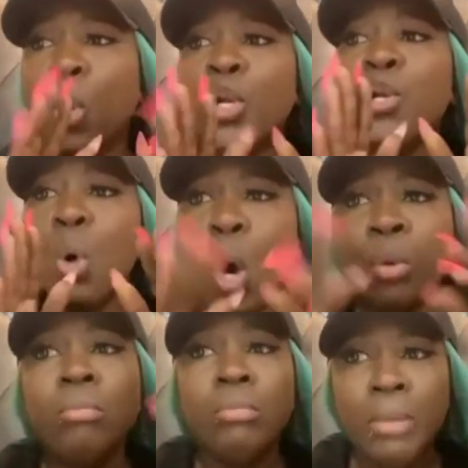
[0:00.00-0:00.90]
Only
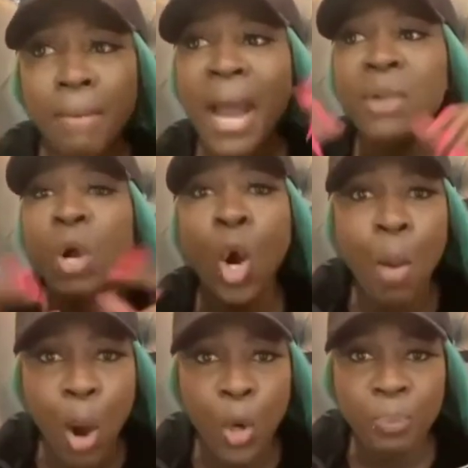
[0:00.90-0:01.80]
know the man will
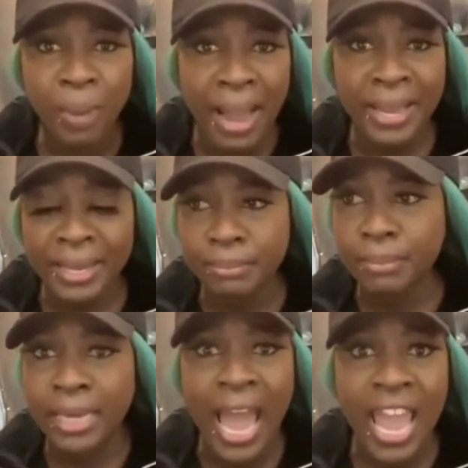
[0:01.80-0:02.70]
come out pan
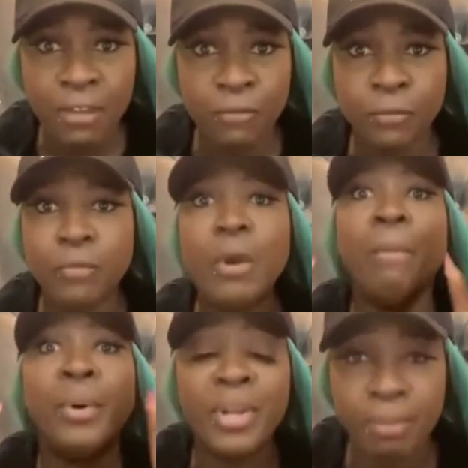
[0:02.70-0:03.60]
live
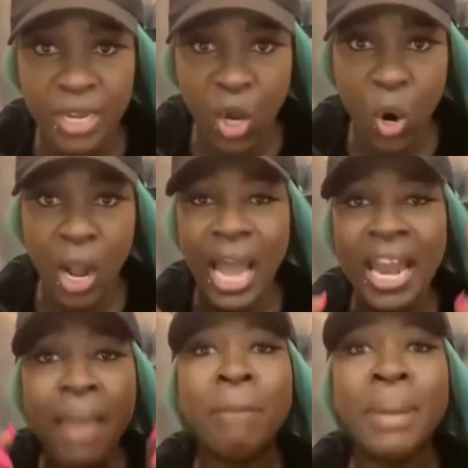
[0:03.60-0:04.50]
for bring me down
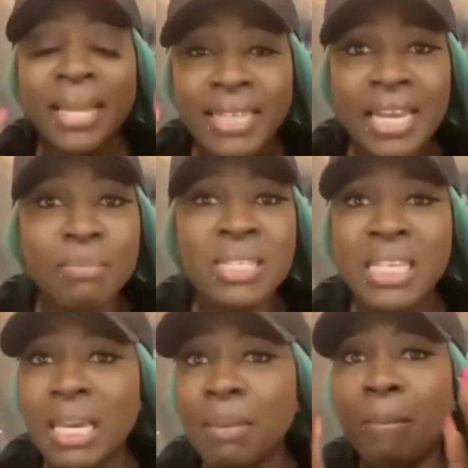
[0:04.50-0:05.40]
and I'm plot and him
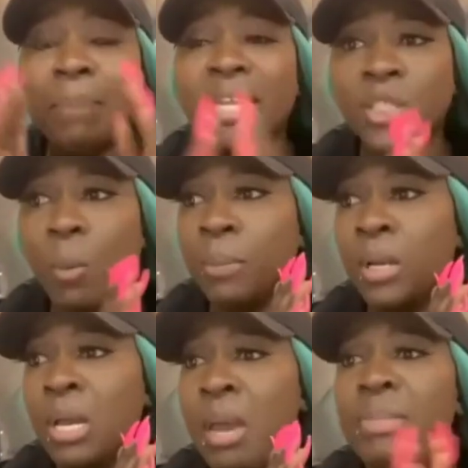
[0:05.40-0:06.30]
scheme him plot up.
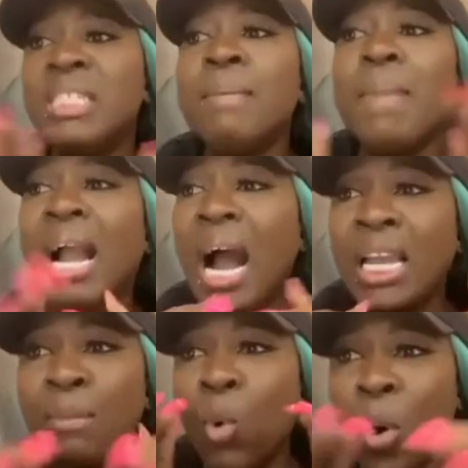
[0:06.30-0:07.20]
Me see me
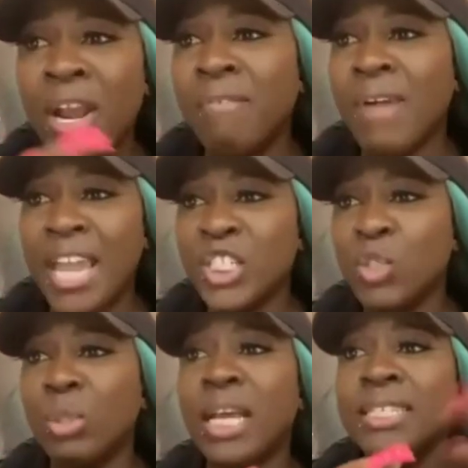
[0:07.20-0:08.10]
call him own a
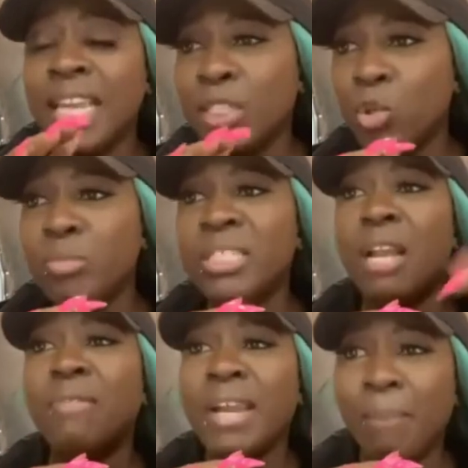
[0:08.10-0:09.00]
voice note I send to
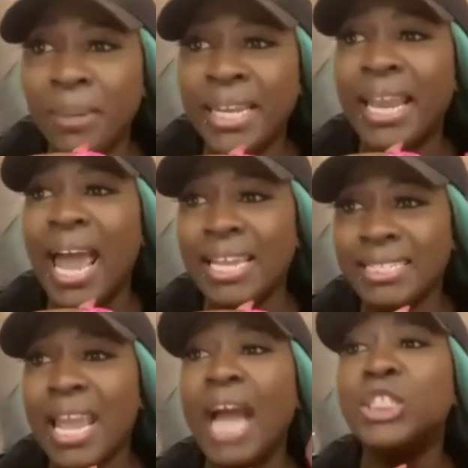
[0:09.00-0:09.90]
himself and I play
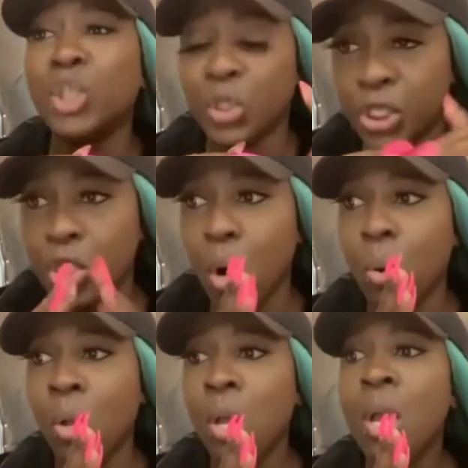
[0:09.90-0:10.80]
like say I just
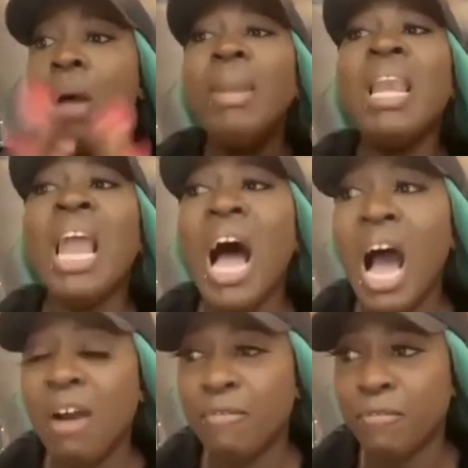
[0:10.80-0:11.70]
know. Me
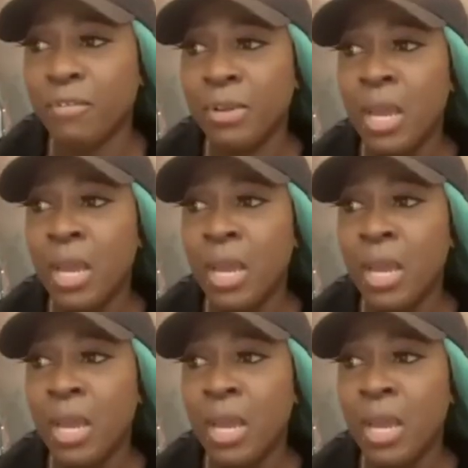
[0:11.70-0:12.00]
laugh.